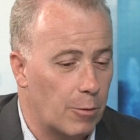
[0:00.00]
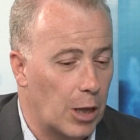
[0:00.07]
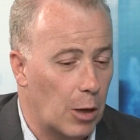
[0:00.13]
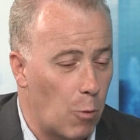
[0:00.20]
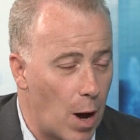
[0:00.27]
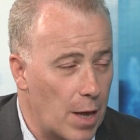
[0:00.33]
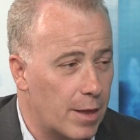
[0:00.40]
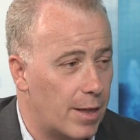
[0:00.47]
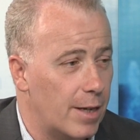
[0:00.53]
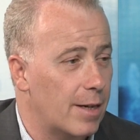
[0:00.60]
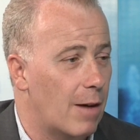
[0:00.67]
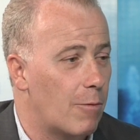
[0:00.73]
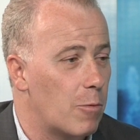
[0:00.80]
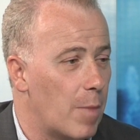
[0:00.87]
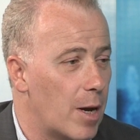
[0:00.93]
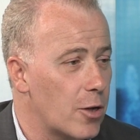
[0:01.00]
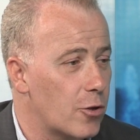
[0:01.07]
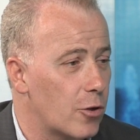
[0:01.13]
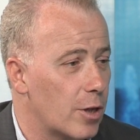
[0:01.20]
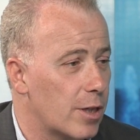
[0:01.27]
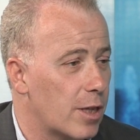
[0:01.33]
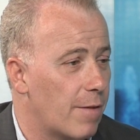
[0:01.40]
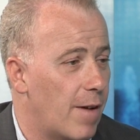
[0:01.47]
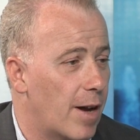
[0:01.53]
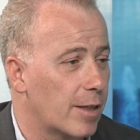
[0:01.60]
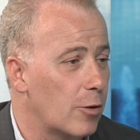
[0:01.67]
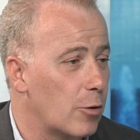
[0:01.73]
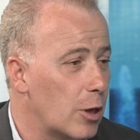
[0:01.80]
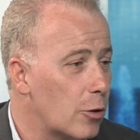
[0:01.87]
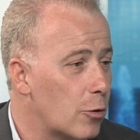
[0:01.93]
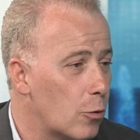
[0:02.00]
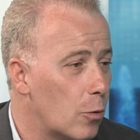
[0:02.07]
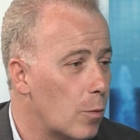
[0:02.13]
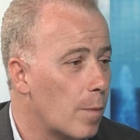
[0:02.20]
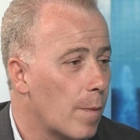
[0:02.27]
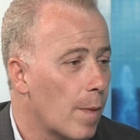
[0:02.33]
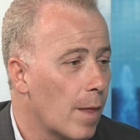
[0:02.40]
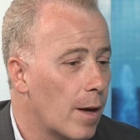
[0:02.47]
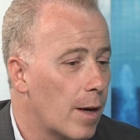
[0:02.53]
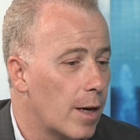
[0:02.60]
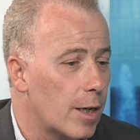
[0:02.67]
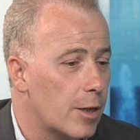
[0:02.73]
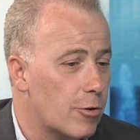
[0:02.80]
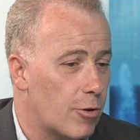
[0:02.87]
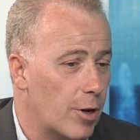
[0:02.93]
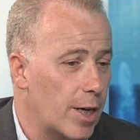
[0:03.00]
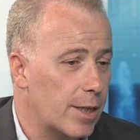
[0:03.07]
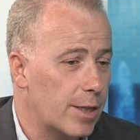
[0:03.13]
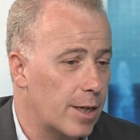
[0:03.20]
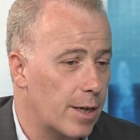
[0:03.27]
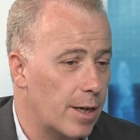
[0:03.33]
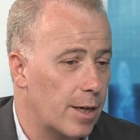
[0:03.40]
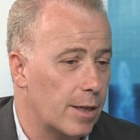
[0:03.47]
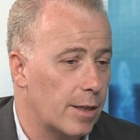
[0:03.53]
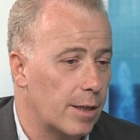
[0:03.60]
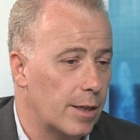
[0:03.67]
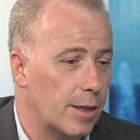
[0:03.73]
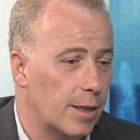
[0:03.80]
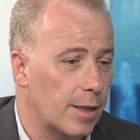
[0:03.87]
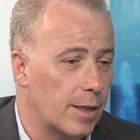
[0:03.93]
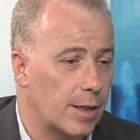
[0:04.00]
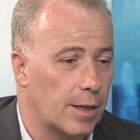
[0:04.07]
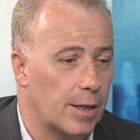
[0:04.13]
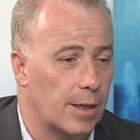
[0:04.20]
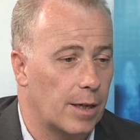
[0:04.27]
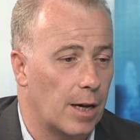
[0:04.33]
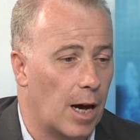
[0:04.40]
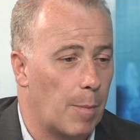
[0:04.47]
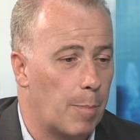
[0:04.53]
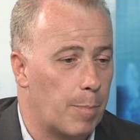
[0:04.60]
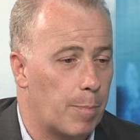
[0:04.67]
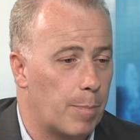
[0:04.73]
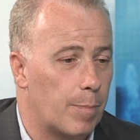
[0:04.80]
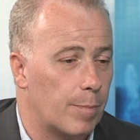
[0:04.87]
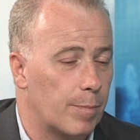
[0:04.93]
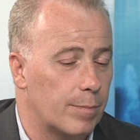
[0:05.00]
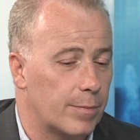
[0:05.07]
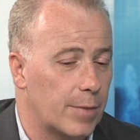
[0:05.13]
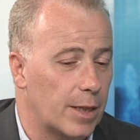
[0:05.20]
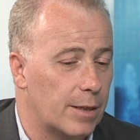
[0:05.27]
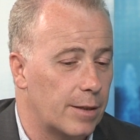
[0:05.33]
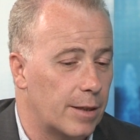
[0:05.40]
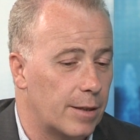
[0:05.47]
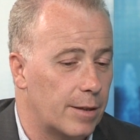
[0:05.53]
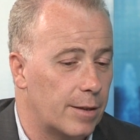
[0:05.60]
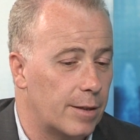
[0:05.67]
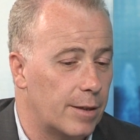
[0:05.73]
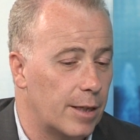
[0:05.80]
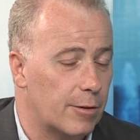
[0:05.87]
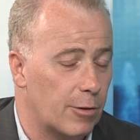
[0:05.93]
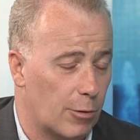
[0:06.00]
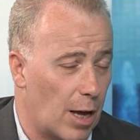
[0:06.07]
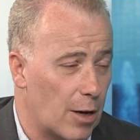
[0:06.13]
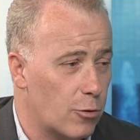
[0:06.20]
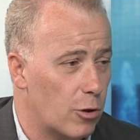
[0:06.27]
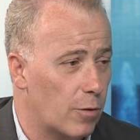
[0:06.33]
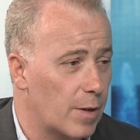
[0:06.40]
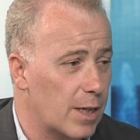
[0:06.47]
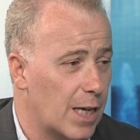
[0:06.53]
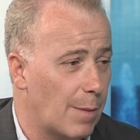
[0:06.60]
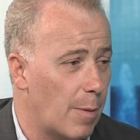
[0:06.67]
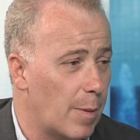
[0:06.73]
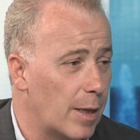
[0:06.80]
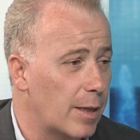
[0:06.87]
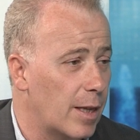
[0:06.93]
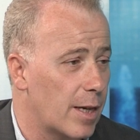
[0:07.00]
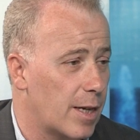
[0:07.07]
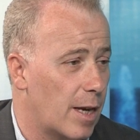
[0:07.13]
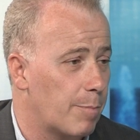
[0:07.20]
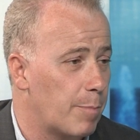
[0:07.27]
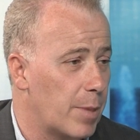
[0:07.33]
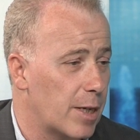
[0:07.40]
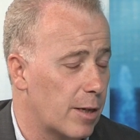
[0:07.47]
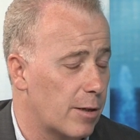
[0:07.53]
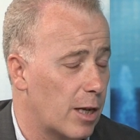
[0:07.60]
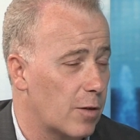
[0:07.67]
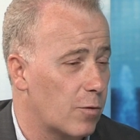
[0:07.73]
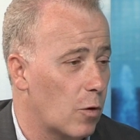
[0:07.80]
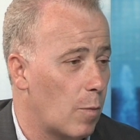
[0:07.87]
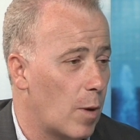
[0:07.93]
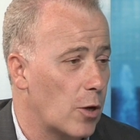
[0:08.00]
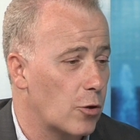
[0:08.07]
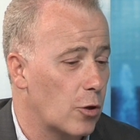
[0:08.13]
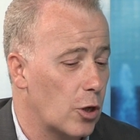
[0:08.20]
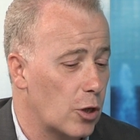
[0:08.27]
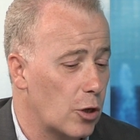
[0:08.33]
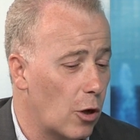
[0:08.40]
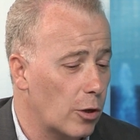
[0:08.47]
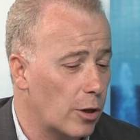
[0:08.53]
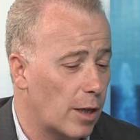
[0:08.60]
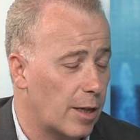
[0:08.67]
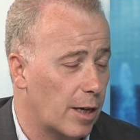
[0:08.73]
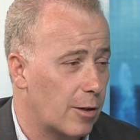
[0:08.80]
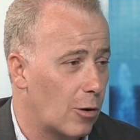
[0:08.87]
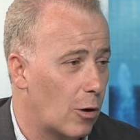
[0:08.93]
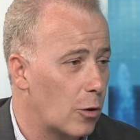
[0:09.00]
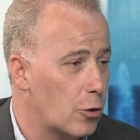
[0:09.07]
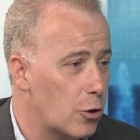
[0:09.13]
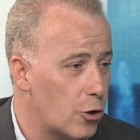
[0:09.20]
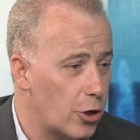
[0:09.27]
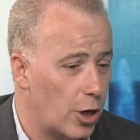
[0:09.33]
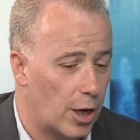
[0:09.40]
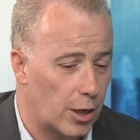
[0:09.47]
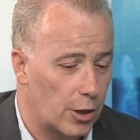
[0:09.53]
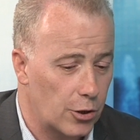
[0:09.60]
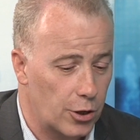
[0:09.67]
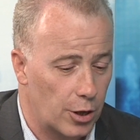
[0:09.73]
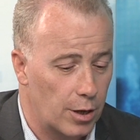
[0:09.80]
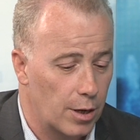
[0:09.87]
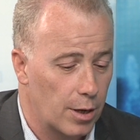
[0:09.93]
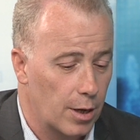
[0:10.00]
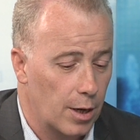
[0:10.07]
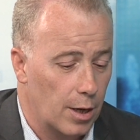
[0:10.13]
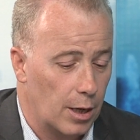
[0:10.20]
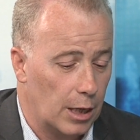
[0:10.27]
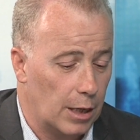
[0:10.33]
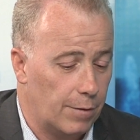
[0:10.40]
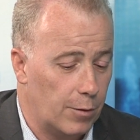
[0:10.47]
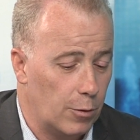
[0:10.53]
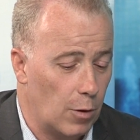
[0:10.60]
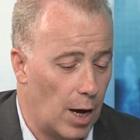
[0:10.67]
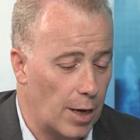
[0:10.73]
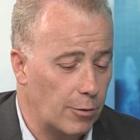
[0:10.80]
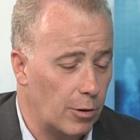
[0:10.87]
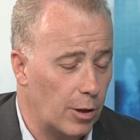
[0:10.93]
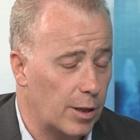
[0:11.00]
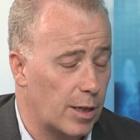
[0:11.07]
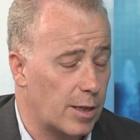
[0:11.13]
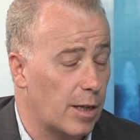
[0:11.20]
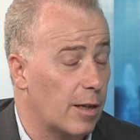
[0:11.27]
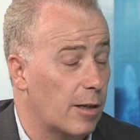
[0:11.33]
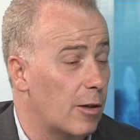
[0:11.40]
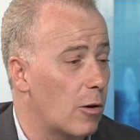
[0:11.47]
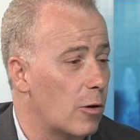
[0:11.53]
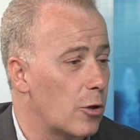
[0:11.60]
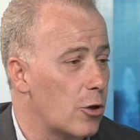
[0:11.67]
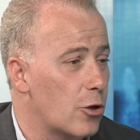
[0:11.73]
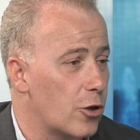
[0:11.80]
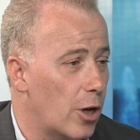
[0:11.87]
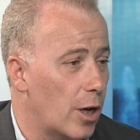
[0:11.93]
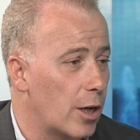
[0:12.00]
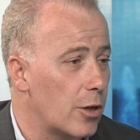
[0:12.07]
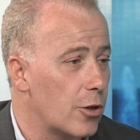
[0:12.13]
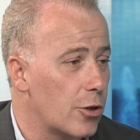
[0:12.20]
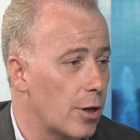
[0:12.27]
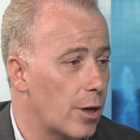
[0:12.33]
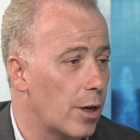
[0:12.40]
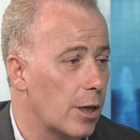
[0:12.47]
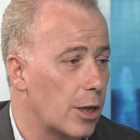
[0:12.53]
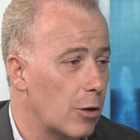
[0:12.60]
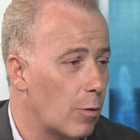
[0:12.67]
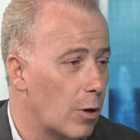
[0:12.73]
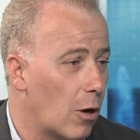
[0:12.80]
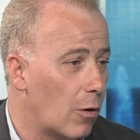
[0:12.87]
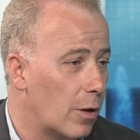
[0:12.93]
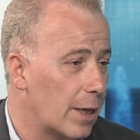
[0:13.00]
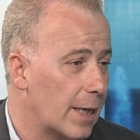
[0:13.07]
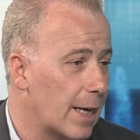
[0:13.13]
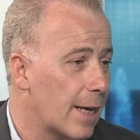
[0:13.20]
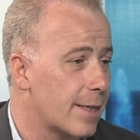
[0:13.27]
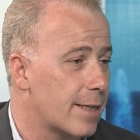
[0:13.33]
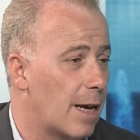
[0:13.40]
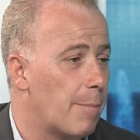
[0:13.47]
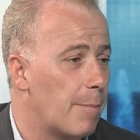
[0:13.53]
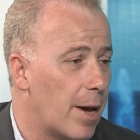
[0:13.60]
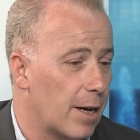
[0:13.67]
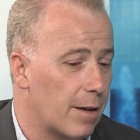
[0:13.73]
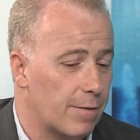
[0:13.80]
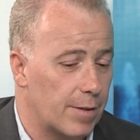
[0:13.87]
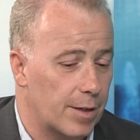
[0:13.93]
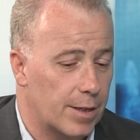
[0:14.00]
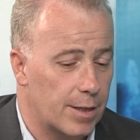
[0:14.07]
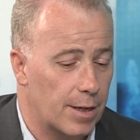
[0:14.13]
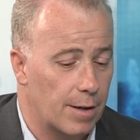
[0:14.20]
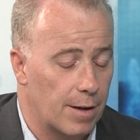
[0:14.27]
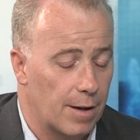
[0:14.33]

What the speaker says: the one thing I will mention is the fact you need to treat the introduction of this capability as a business transformation. It's not a technology change. If you handle it as a technology change, you will only get some benefits.